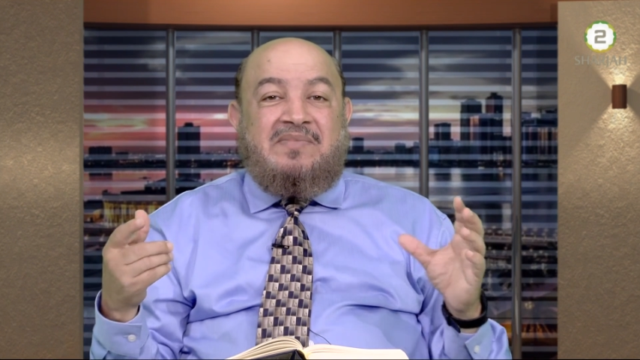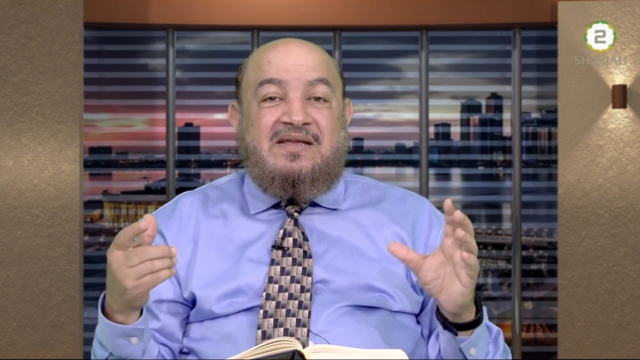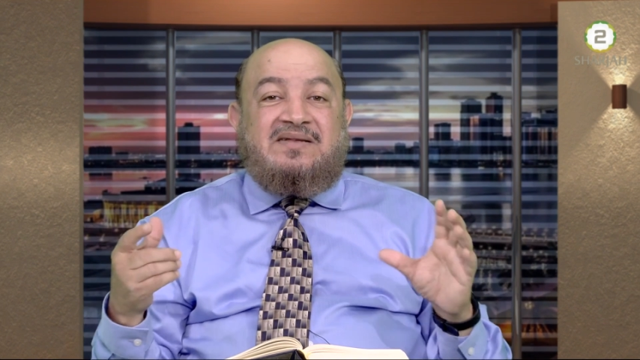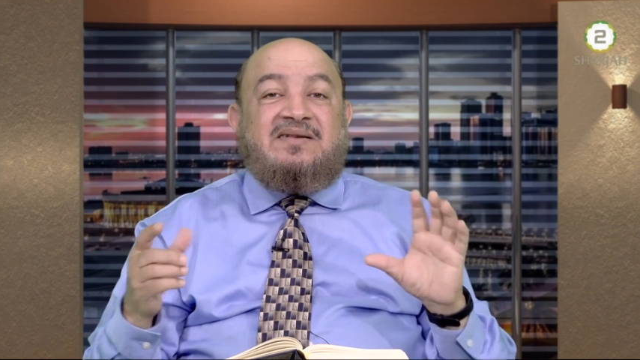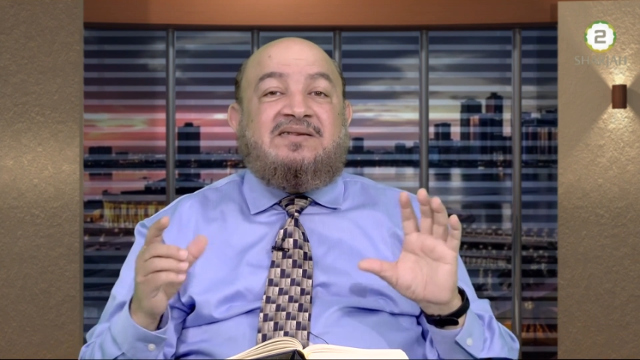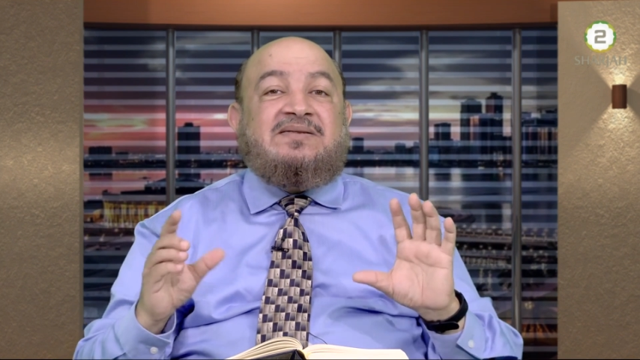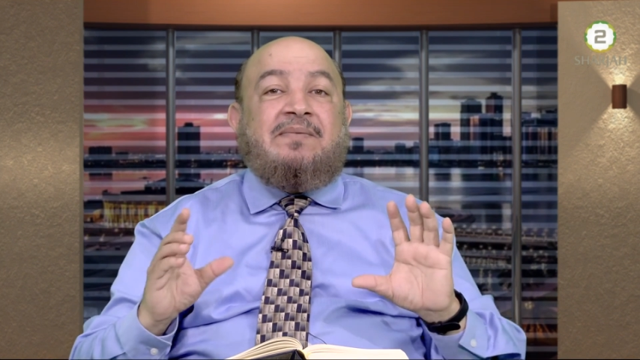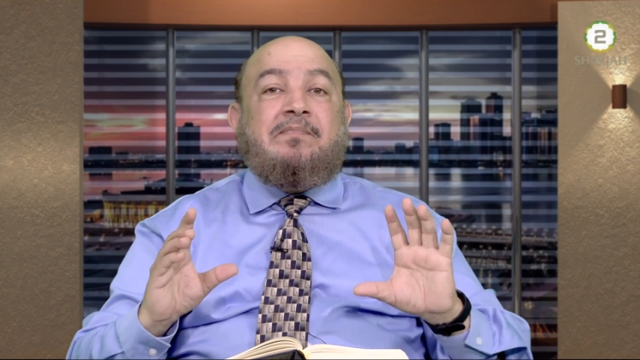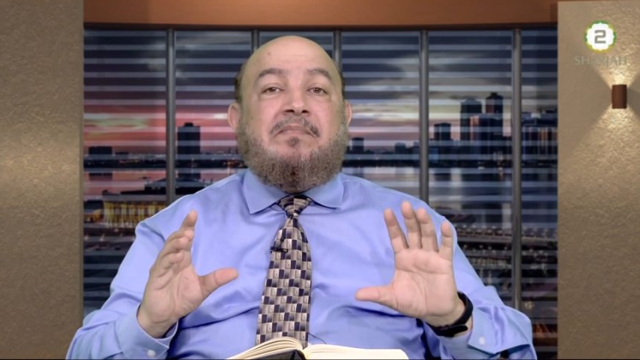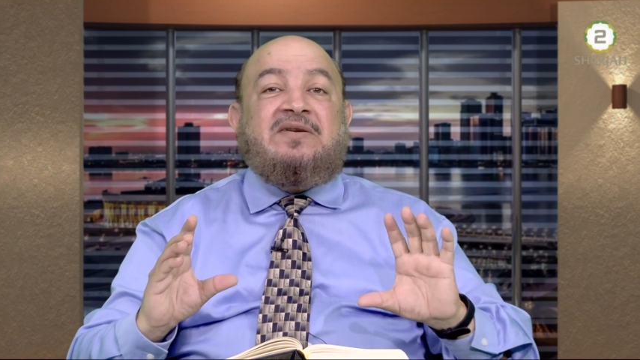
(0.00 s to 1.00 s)
means
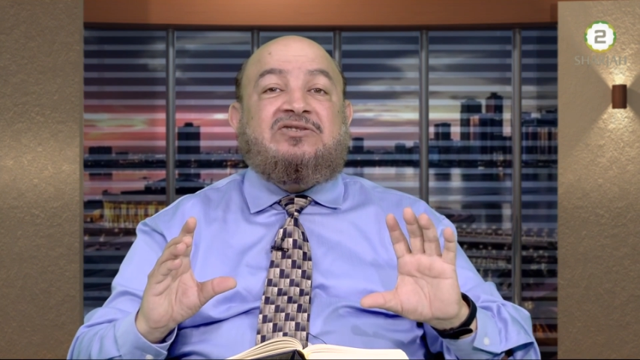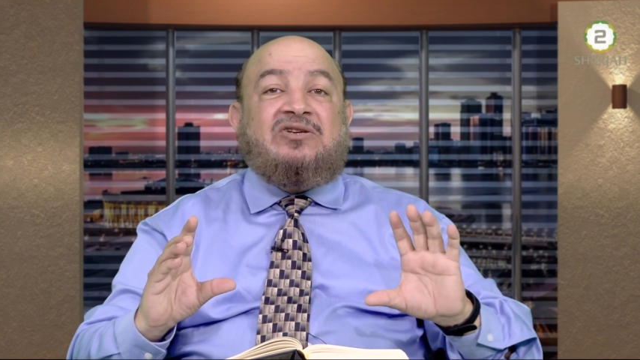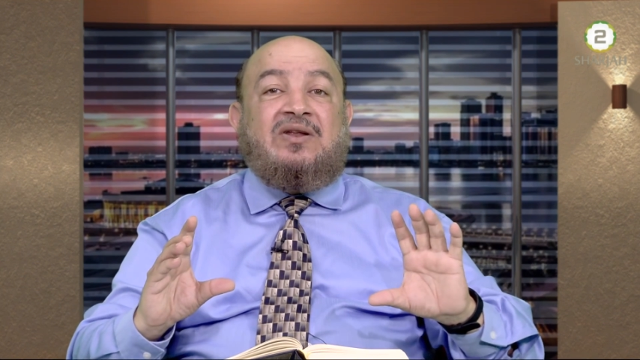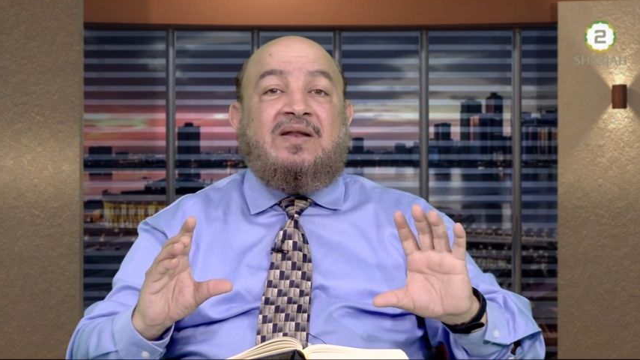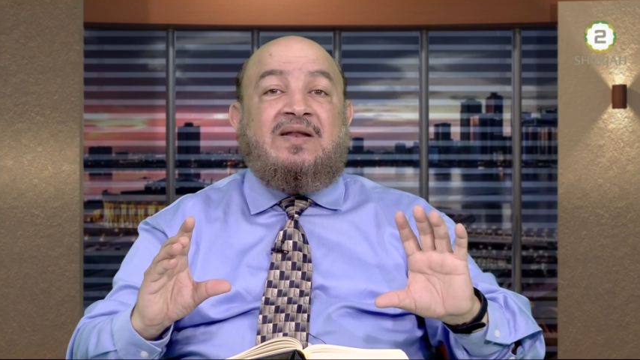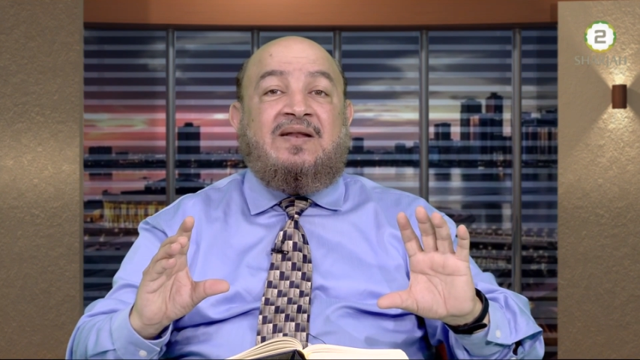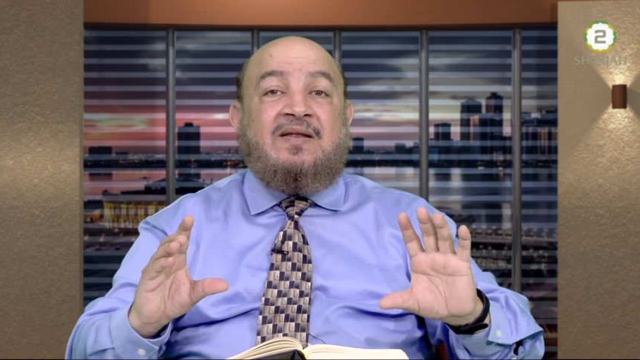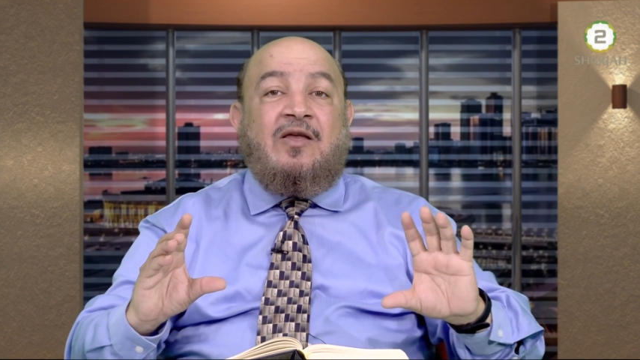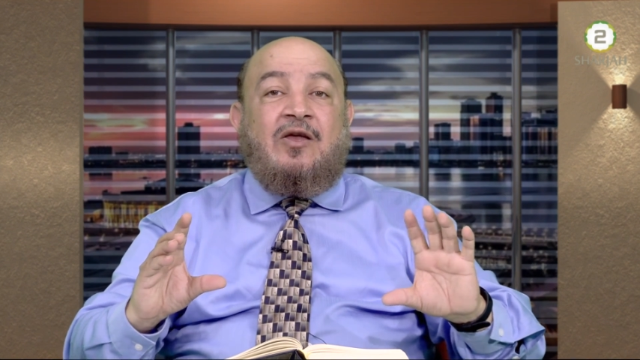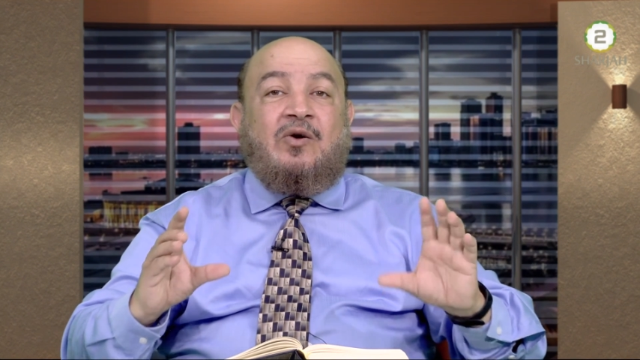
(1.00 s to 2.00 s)

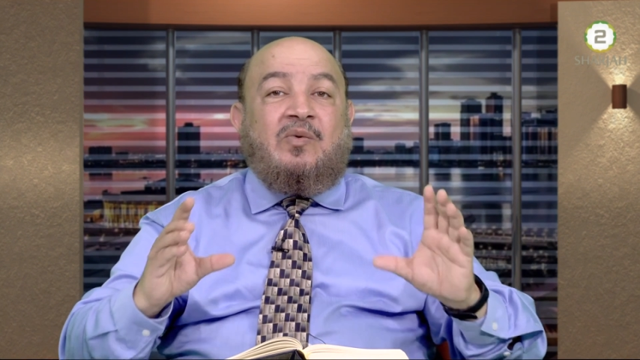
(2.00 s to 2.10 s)
submission.